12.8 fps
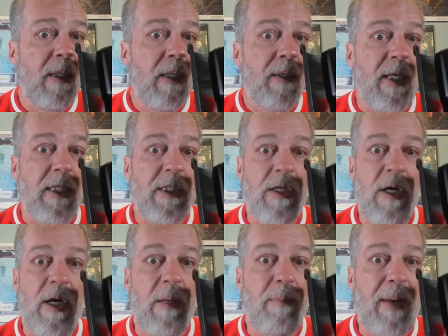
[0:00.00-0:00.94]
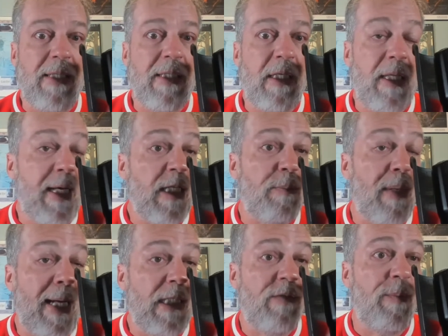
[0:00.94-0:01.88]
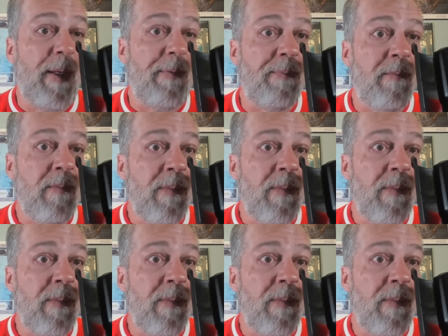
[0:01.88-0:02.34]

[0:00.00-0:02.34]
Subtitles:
They saw it basically as blasphemy.